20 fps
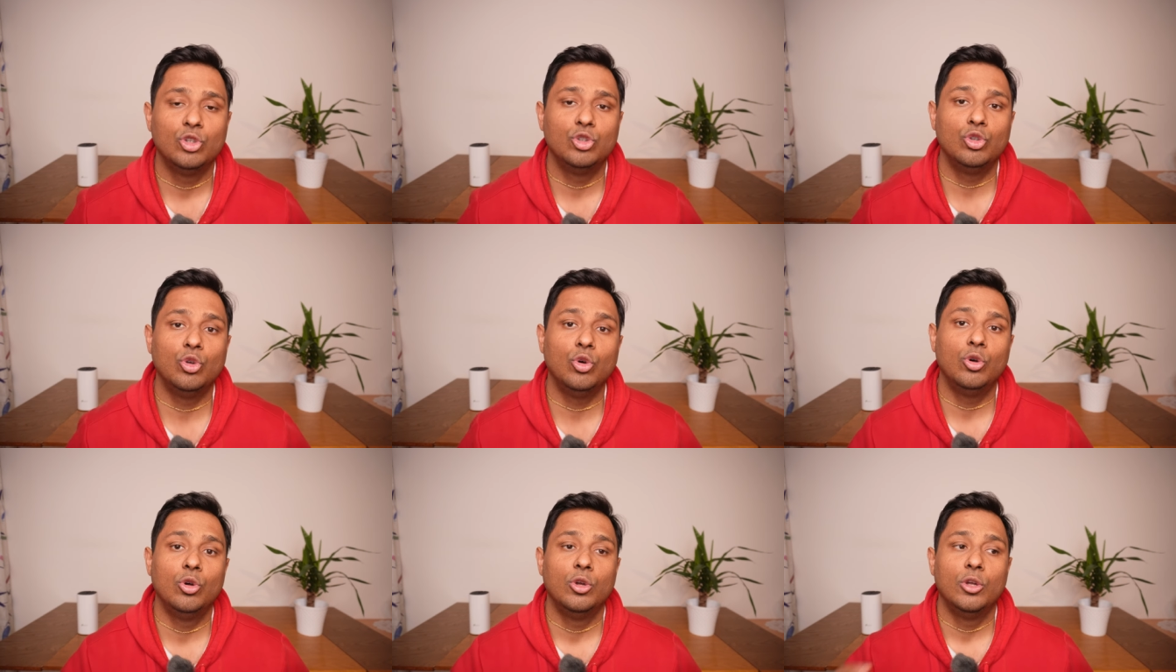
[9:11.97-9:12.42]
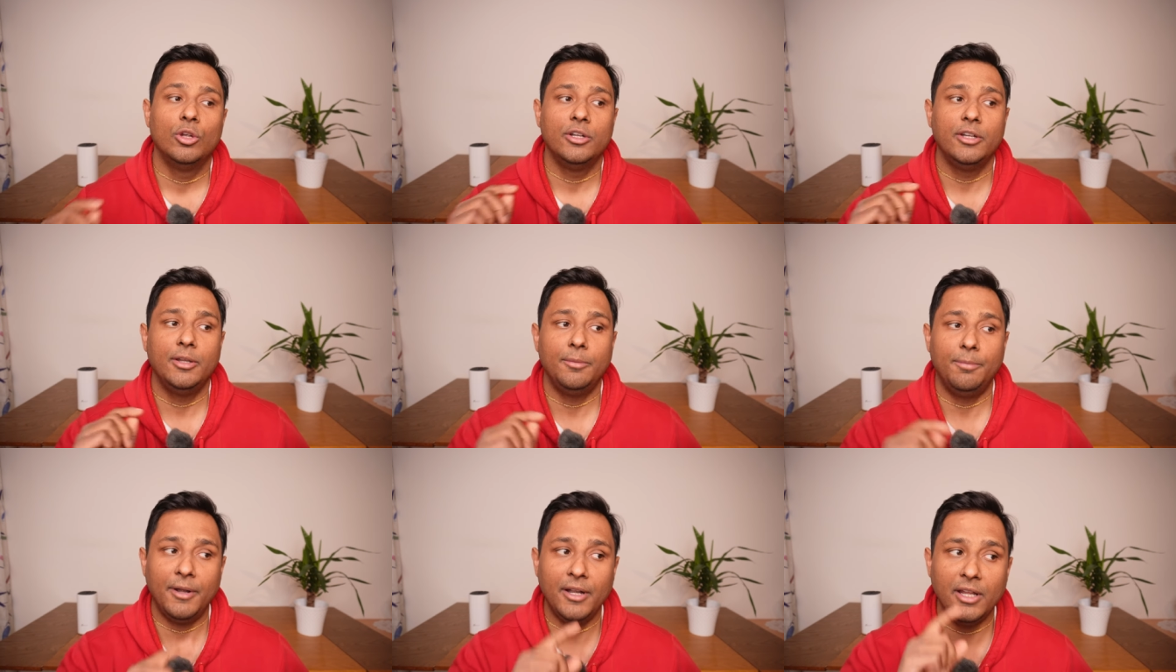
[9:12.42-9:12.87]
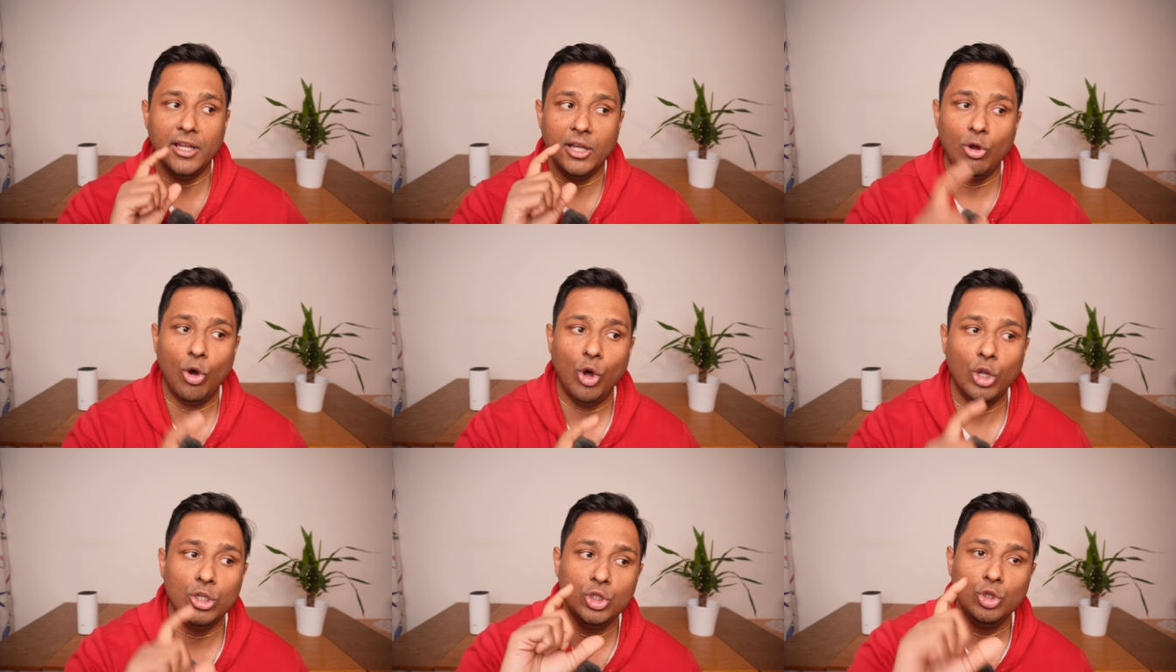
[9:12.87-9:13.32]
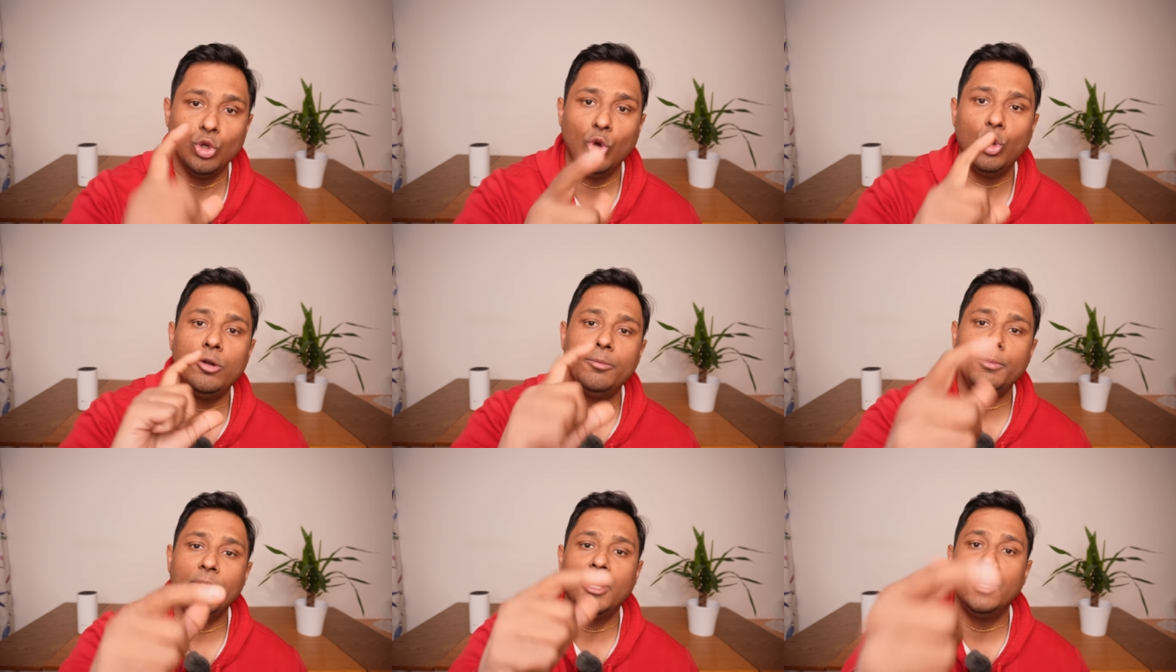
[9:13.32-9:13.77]
So depending on
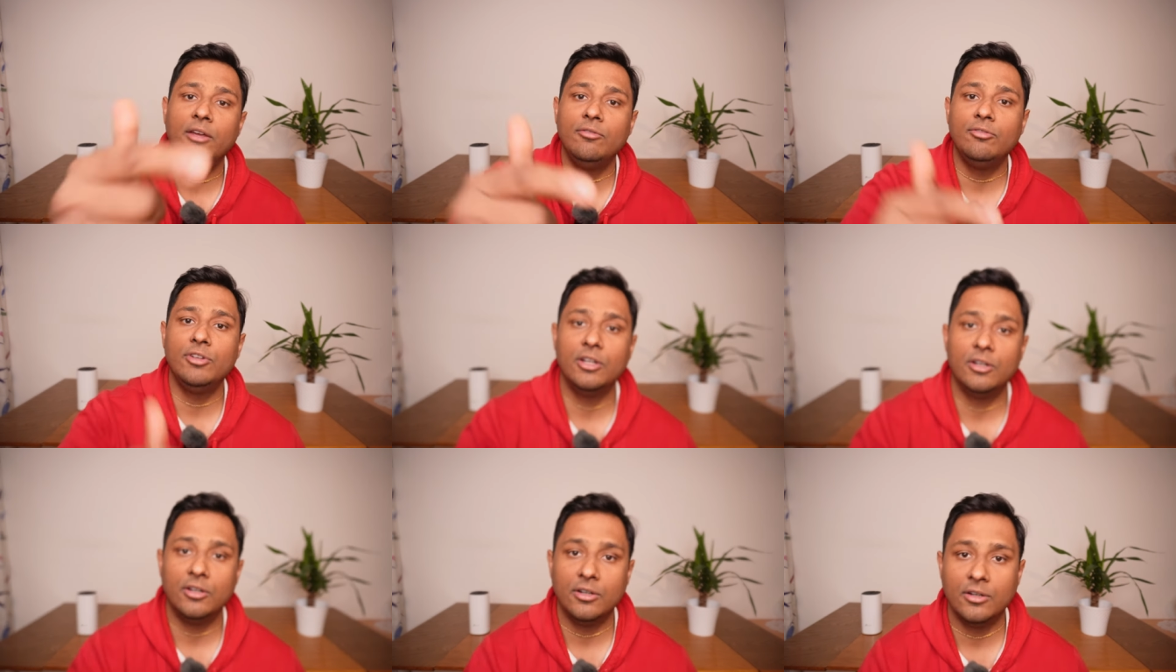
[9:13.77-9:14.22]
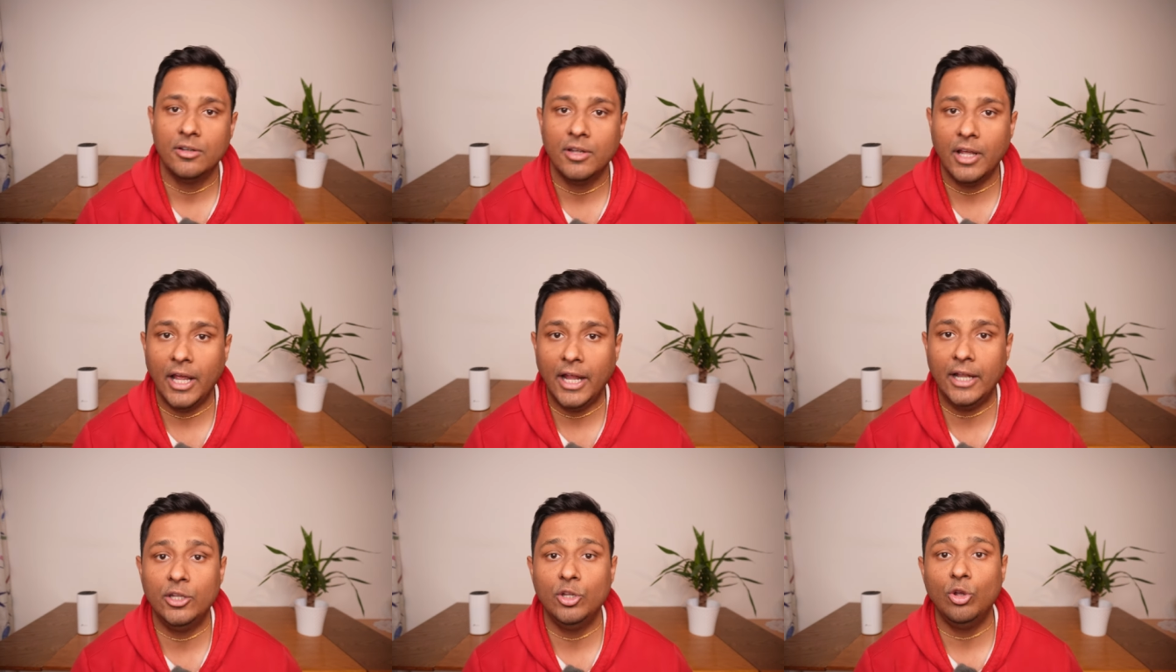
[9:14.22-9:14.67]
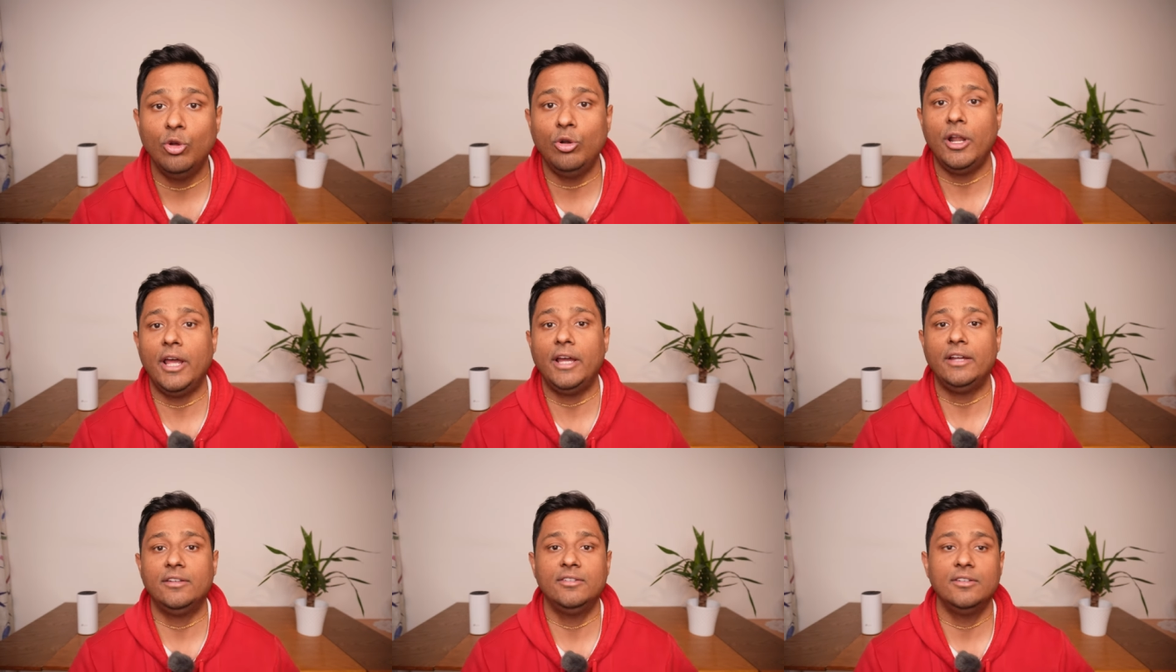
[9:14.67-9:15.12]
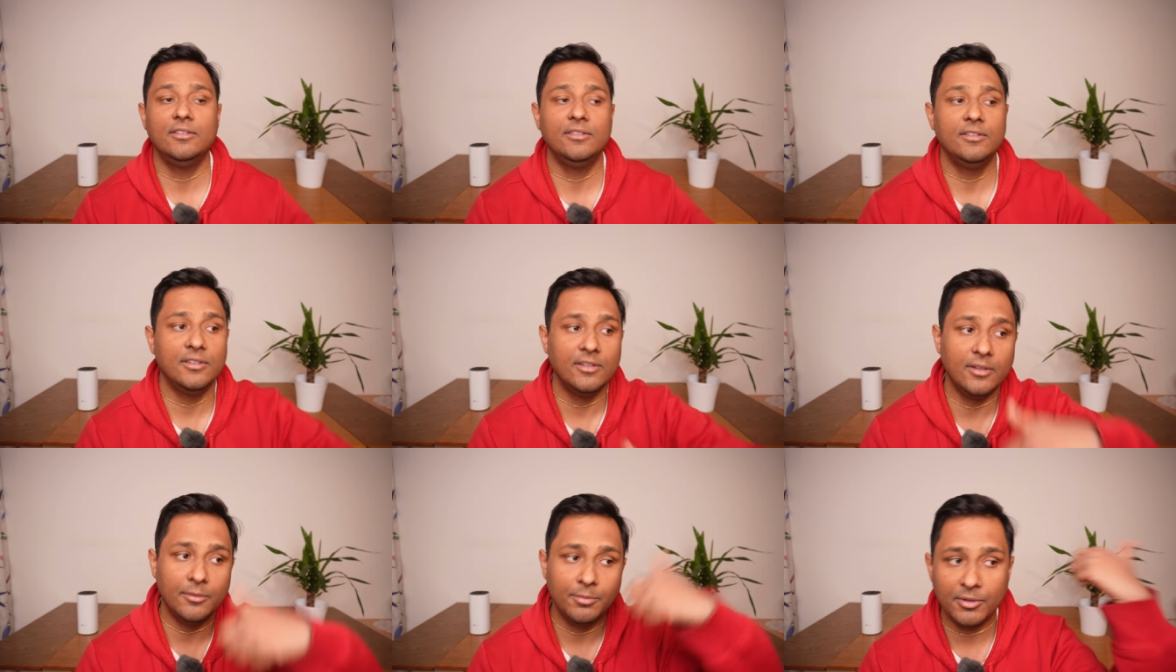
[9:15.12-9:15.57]
your behavior and your
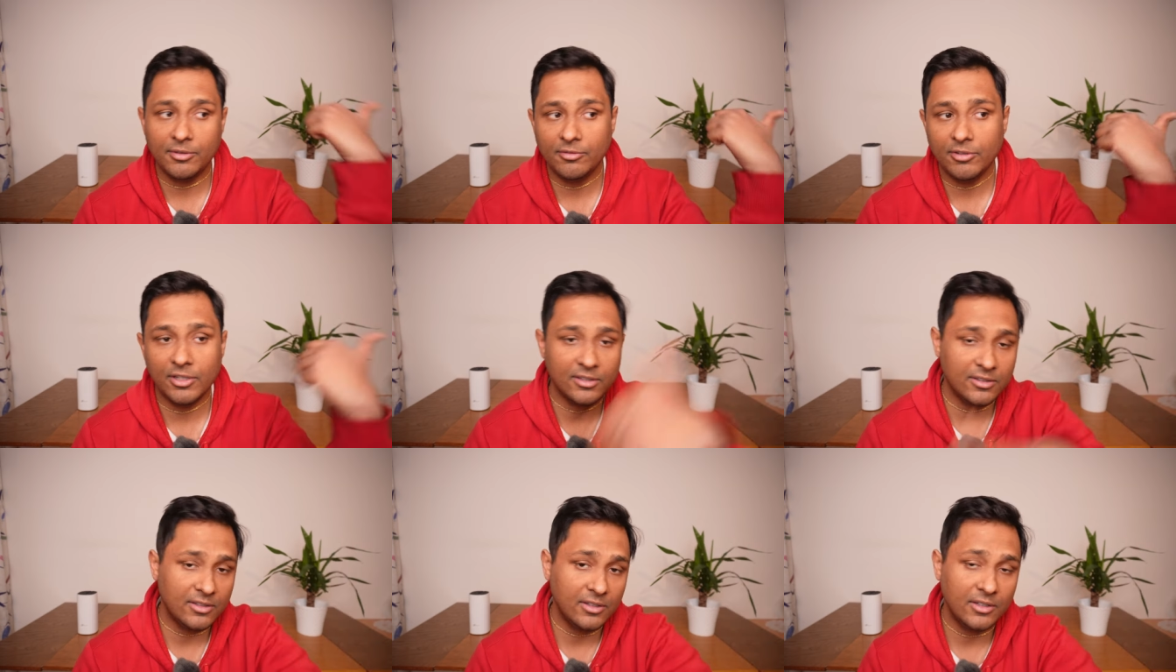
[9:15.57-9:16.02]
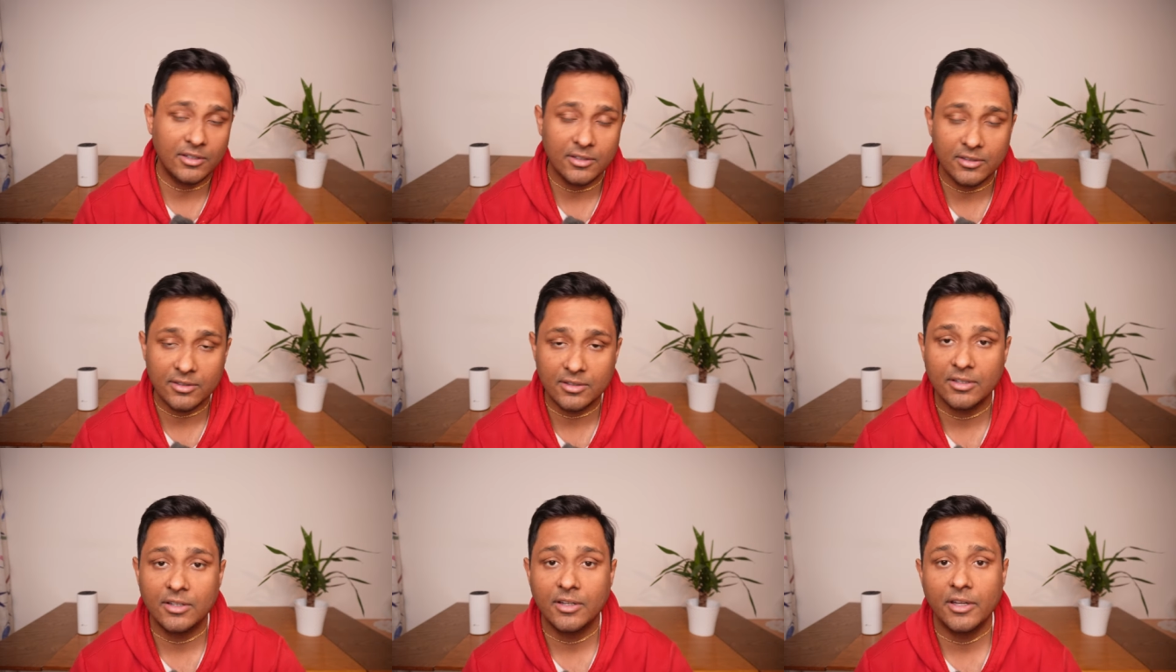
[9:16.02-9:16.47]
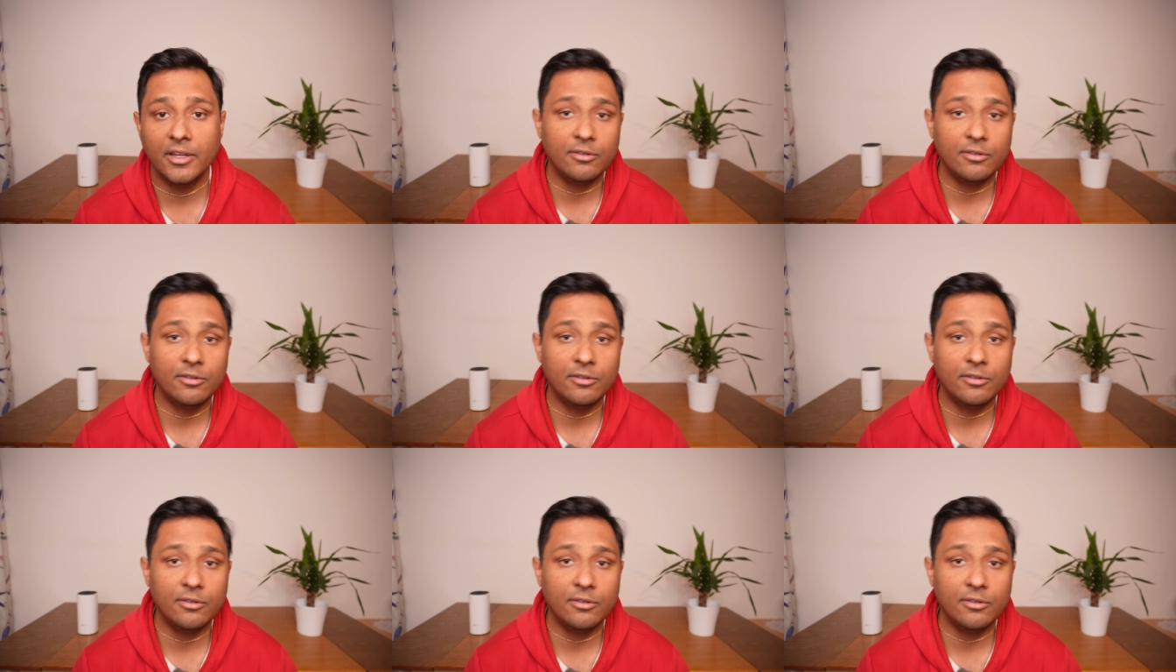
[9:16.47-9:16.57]
actions in the previous years,